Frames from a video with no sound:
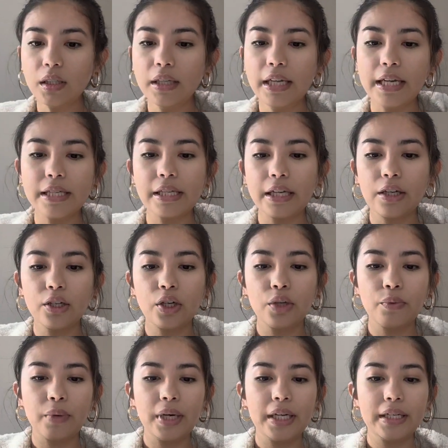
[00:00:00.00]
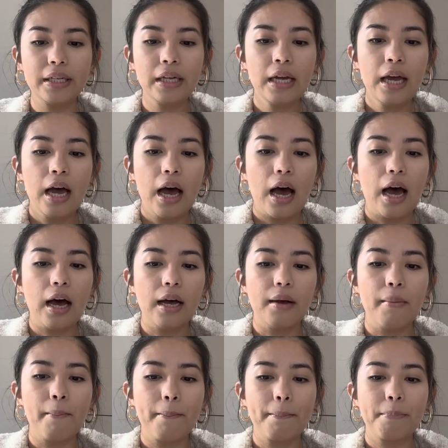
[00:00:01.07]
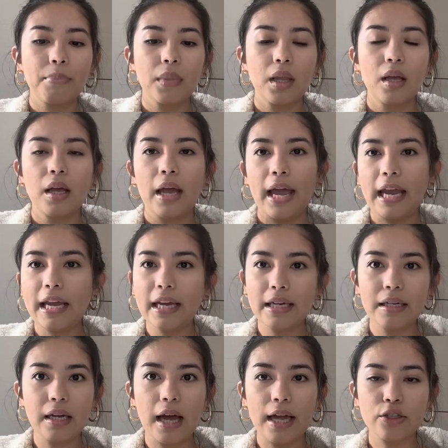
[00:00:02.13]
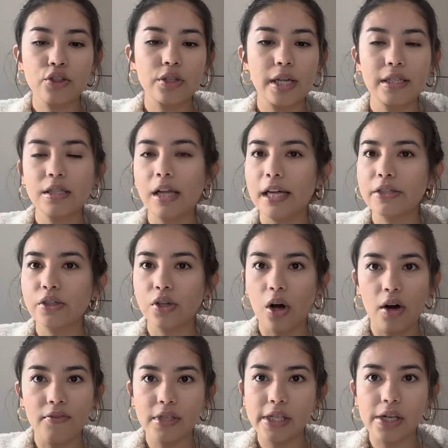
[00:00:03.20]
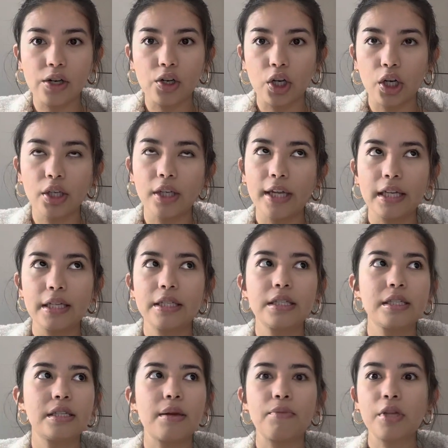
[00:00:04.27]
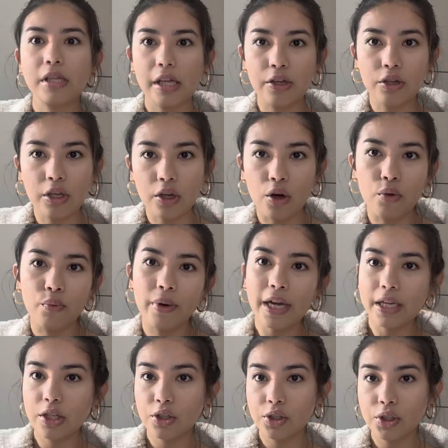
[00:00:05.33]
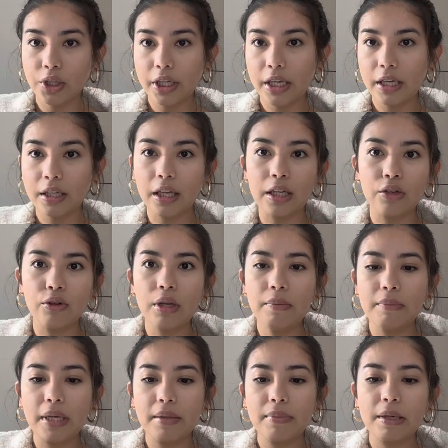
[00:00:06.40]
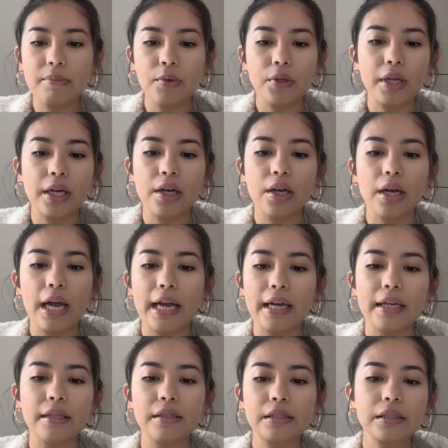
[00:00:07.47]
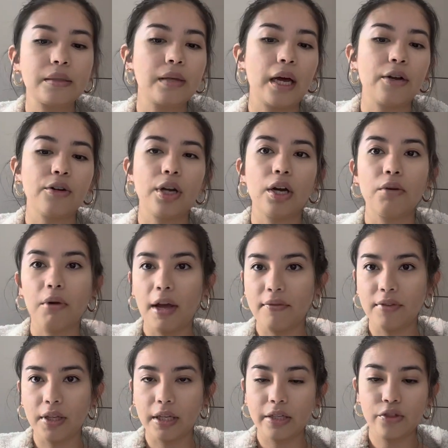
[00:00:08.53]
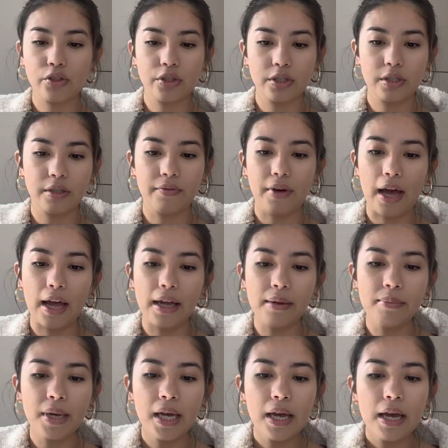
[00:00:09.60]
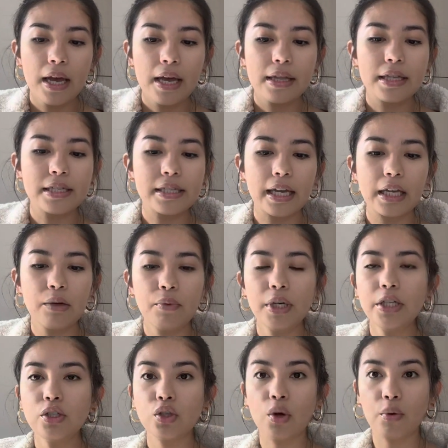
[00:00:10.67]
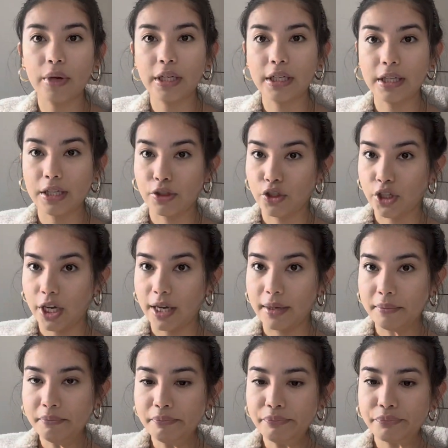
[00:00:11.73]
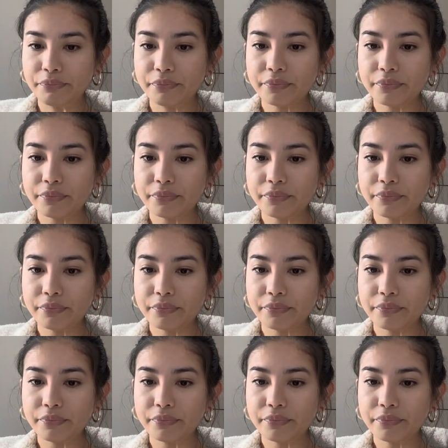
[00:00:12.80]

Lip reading: is like a good one. And exercise classes obviously are good. Like it's something that you can go regularly, and like you can meet people there, and I don't know, I feel like it's just a vibe. The second one is going to the gym.